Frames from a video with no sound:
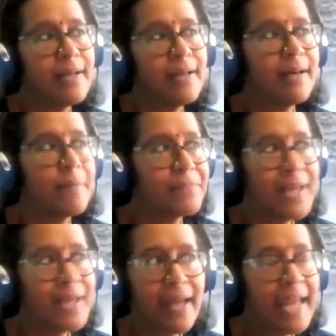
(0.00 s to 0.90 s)
um,
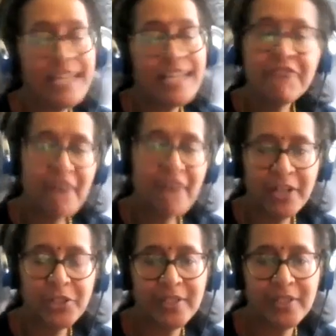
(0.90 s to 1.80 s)
any
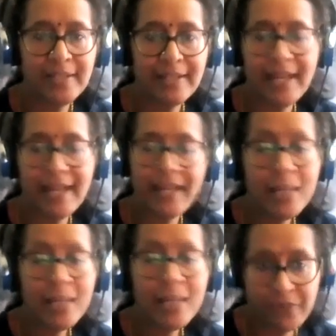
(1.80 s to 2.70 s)
function that any
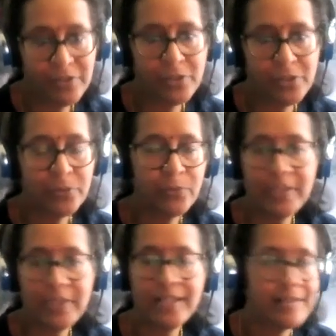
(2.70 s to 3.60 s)
of us do,
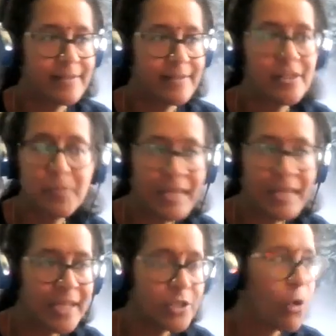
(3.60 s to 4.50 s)
whether it is
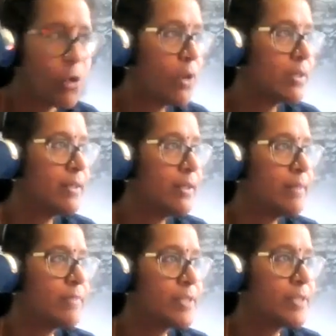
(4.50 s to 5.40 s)
speech or
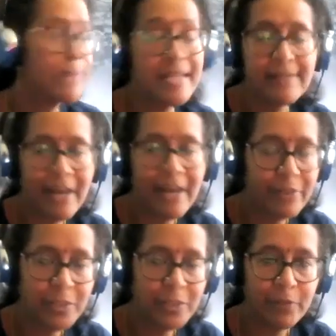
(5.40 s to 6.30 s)
speech
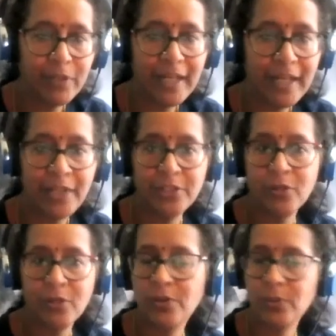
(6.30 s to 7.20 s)
language communication
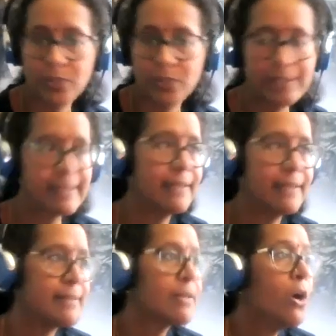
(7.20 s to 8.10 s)
or social
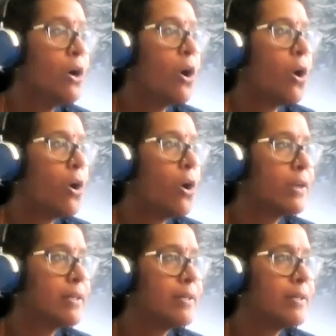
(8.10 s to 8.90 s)
skills or